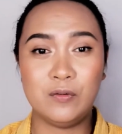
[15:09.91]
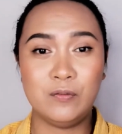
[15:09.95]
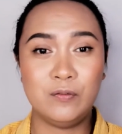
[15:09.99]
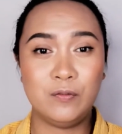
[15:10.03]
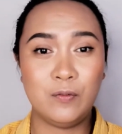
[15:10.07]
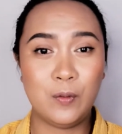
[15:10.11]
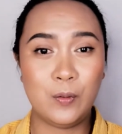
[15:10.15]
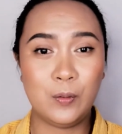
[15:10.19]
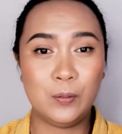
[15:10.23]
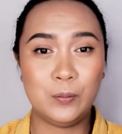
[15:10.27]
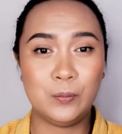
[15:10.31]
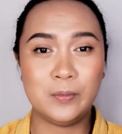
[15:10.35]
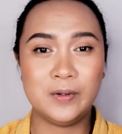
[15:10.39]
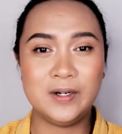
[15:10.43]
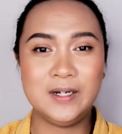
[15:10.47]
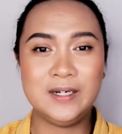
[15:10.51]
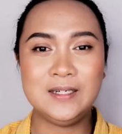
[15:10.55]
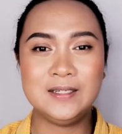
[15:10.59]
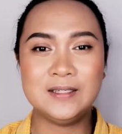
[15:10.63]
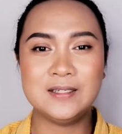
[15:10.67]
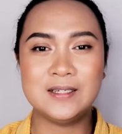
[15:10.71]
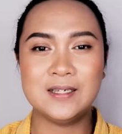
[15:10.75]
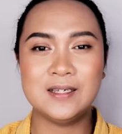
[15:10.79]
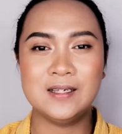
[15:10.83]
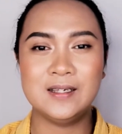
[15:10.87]
forward,
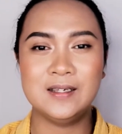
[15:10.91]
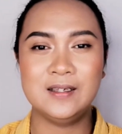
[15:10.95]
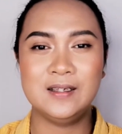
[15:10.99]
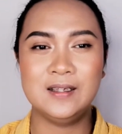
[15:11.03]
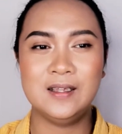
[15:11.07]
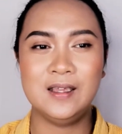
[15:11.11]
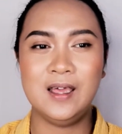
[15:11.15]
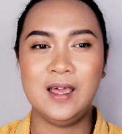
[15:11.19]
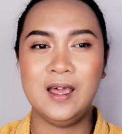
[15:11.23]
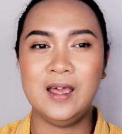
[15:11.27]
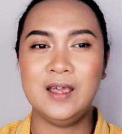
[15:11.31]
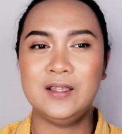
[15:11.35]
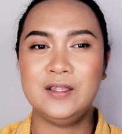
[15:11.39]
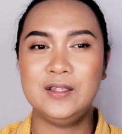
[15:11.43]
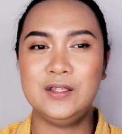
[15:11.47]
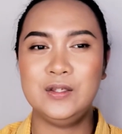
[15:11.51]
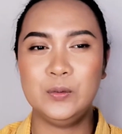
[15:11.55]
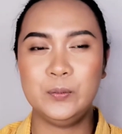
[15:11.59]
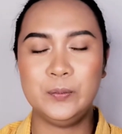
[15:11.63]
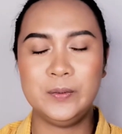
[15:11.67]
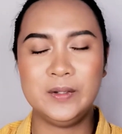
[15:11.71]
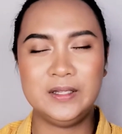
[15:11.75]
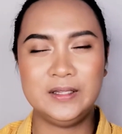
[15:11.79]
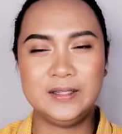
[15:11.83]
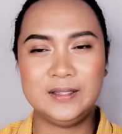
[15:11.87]
you
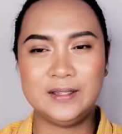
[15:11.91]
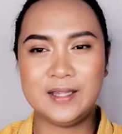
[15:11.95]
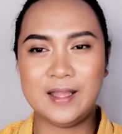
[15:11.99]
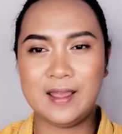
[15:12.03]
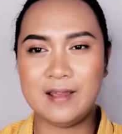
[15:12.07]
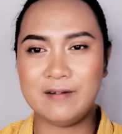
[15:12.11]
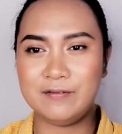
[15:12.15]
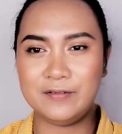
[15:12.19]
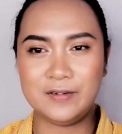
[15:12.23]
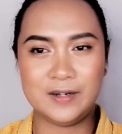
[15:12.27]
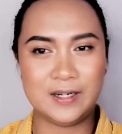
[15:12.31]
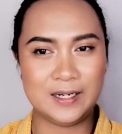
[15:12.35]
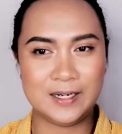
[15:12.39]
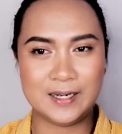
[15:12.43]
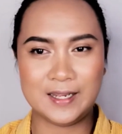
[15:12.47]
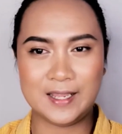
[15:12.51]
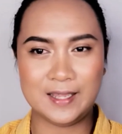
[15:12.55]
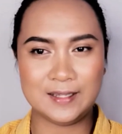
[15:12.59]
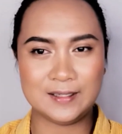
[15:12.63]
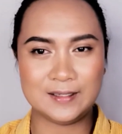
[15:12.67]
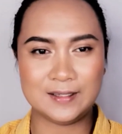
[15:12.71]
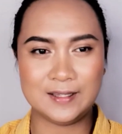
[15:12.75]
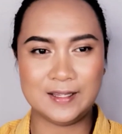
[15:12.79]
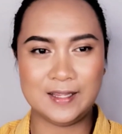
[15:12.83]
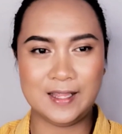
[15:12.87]
will never
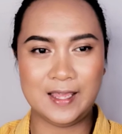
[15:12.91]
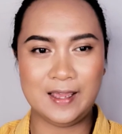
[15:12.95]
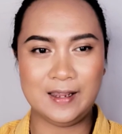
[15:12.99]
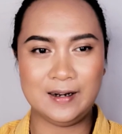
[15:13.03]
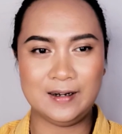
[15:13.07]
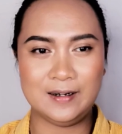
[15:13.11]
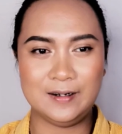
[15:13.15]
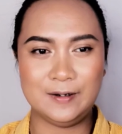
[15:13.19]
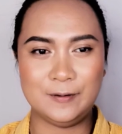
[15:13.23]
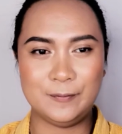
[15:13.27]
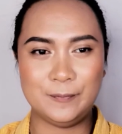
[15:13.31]
get there.